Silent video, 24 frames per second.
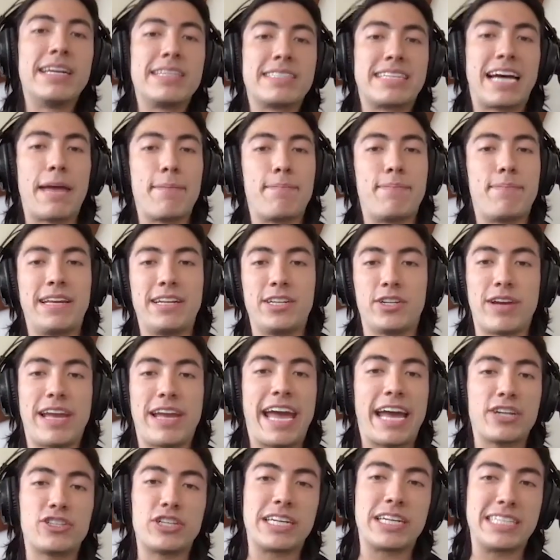type in your
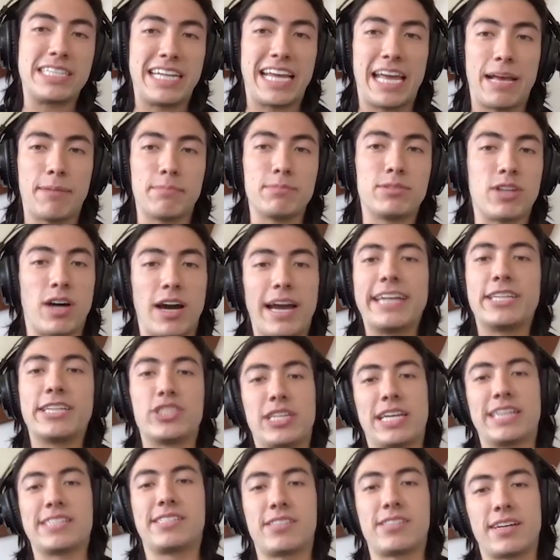Handshake
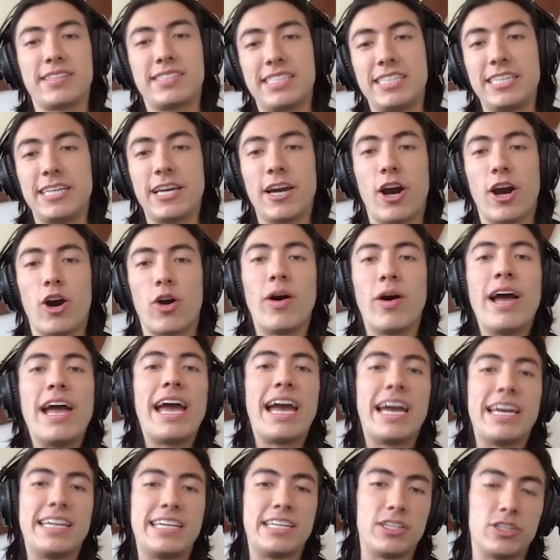name.hns.to
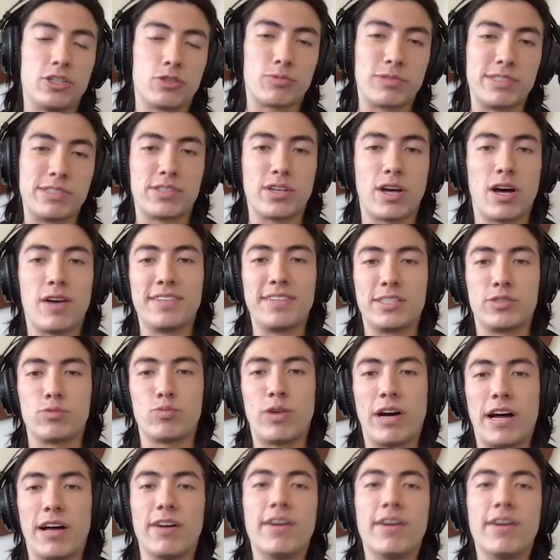and it'll resolve as well.